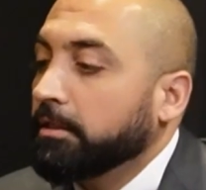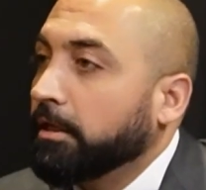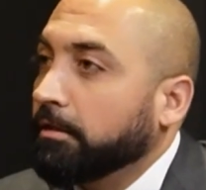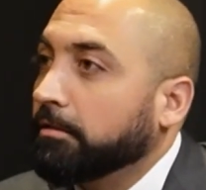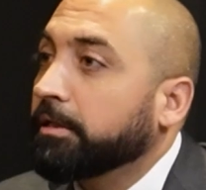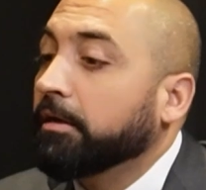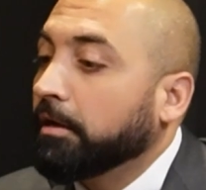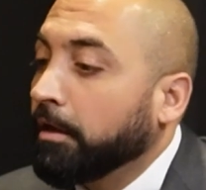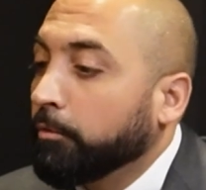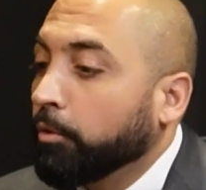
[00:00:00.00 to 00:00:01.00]
Yeah, Leah,
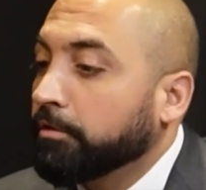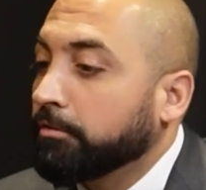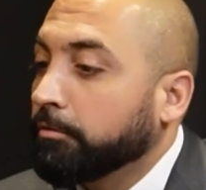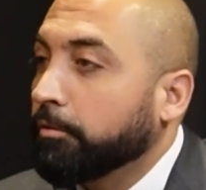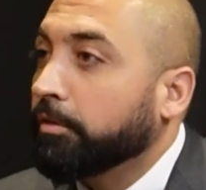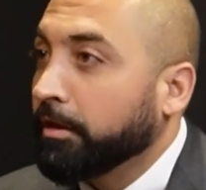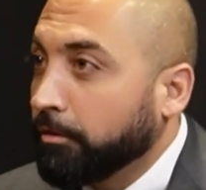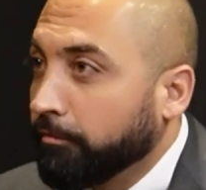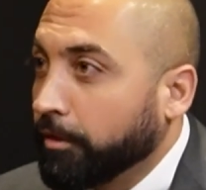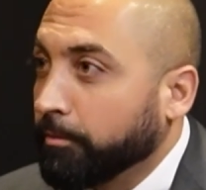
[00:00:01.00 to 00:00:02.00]
I wanted to thank
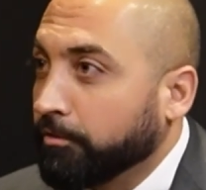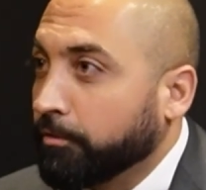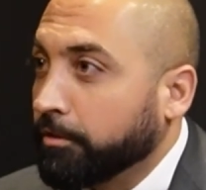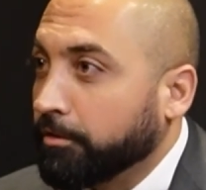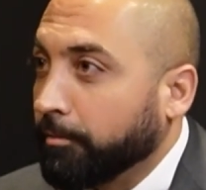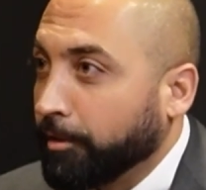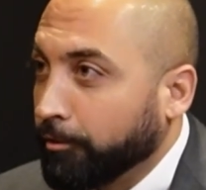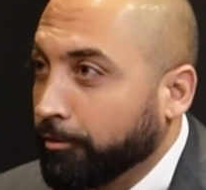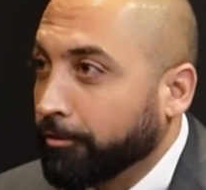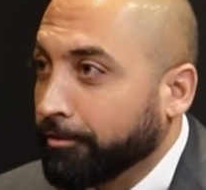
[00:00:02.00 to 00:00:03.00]
you very much for your time. I know
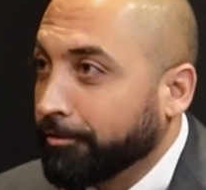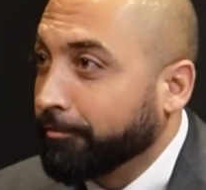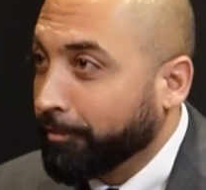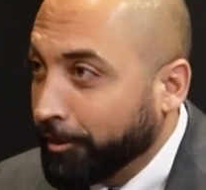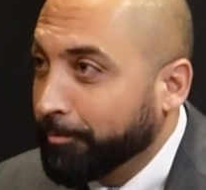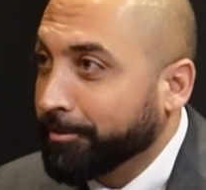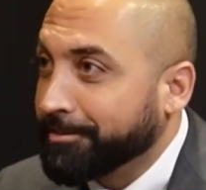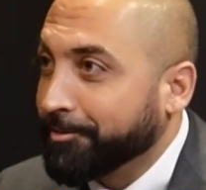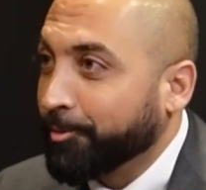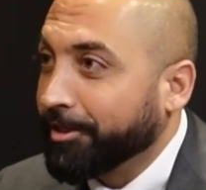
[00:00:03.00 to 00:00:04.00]
you're very
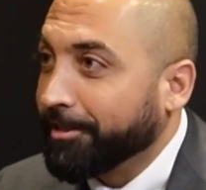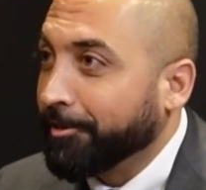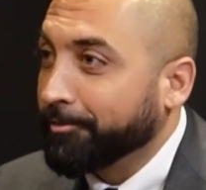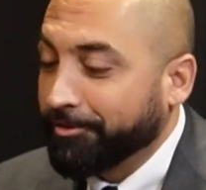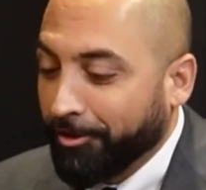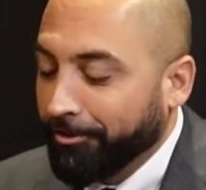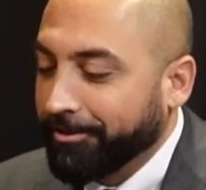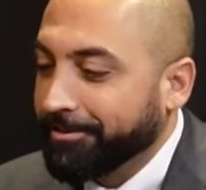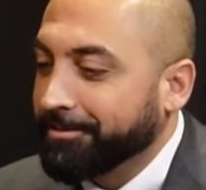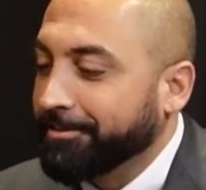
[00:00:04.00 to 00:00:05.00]
busy right now. It's a
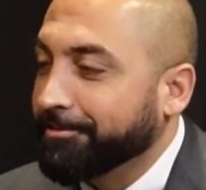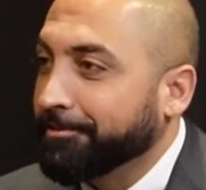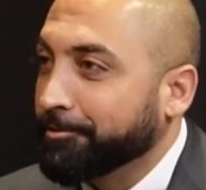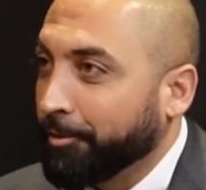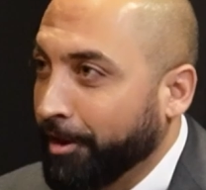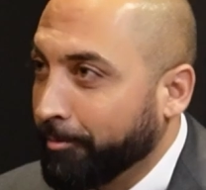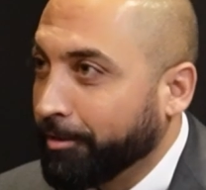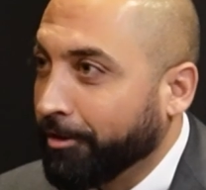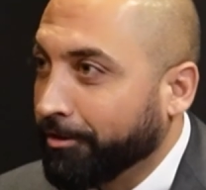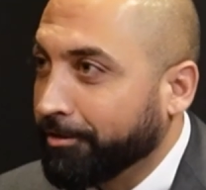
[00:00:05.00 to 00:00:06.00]
holiday season, so
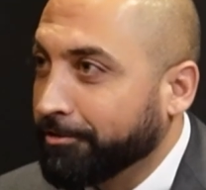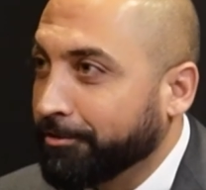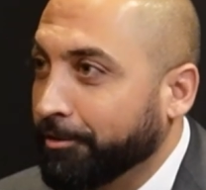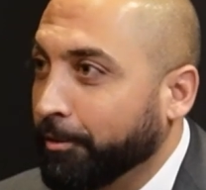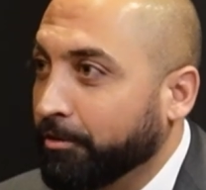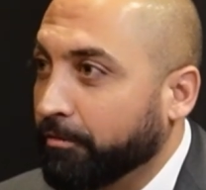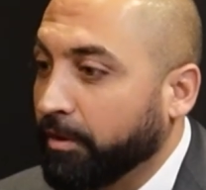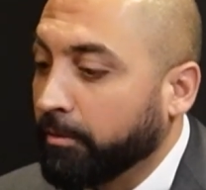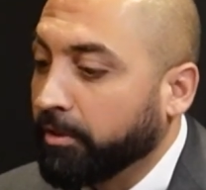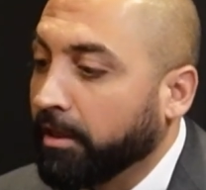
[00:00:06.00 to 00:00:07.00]
happy holidays to you and your
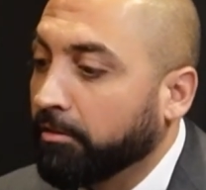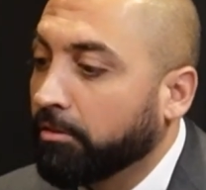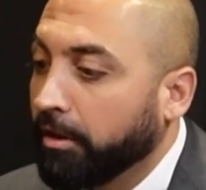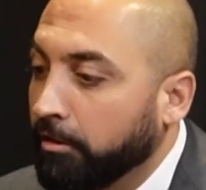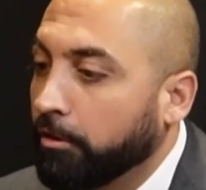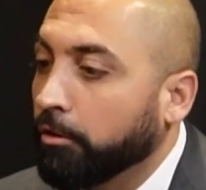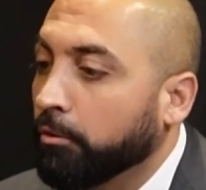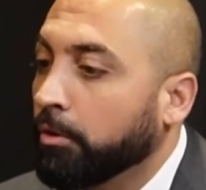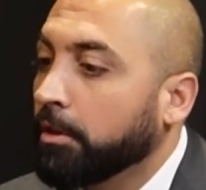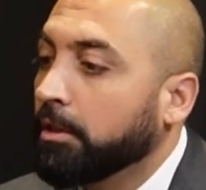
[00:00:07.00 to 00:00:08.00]
family. And thank
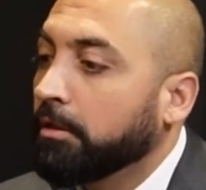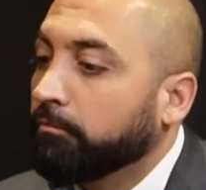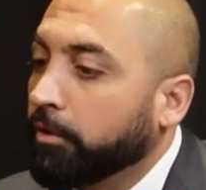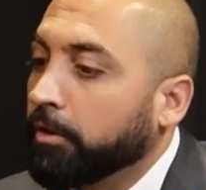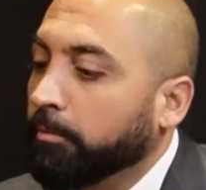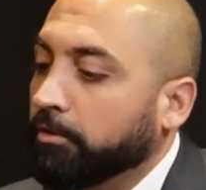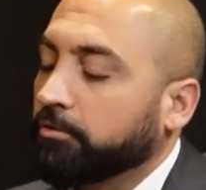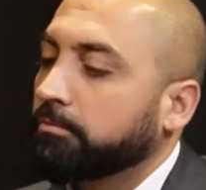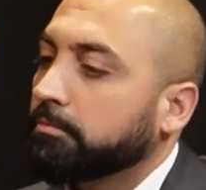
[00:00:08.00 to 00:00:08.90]
you very much.